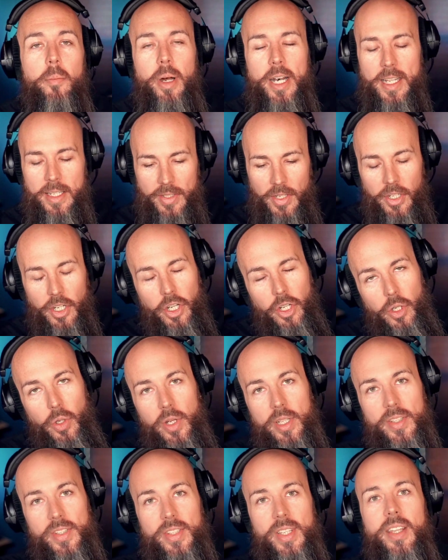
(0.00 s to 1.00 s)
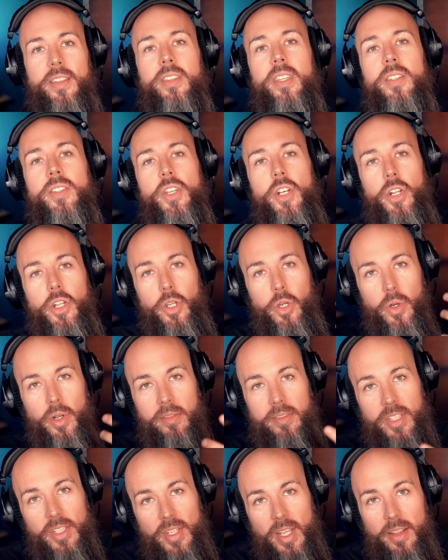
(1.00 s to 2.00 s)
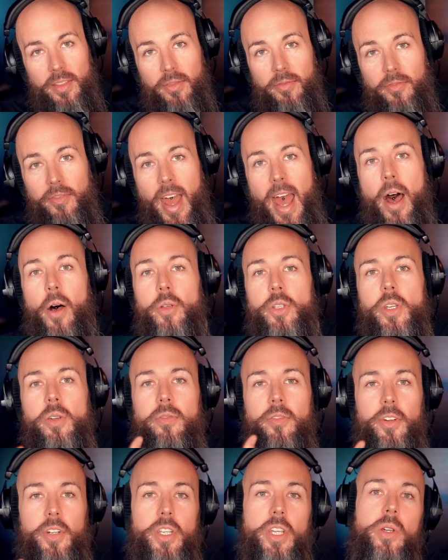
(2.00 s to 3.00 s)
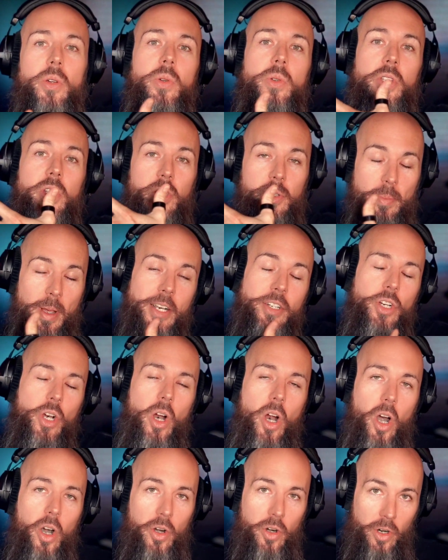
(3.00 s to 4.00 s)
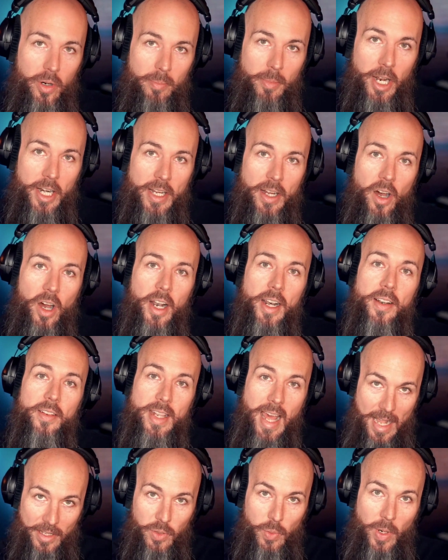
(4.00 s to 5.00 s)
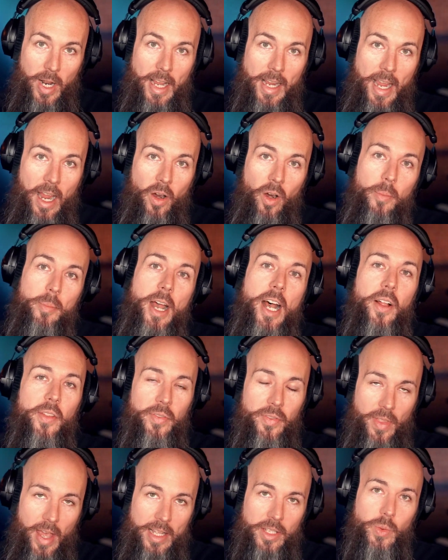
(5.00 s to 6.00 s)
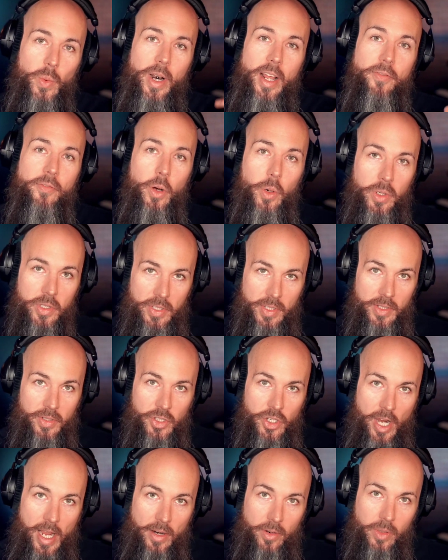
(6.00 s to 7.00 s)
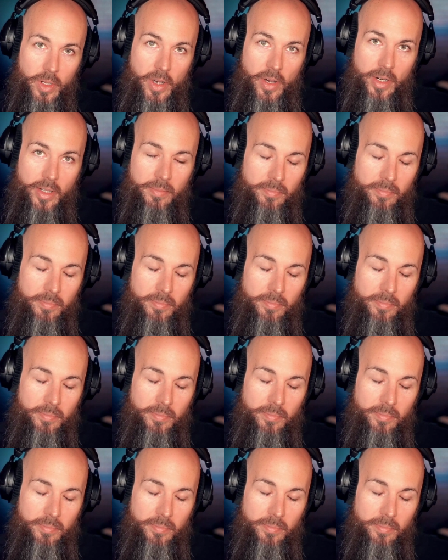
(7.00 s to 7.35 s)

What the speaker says: But is it a good synth? Is it a good synth value for you to spend your hard-earned money on? That's what I care about. That's what I focus this channel on.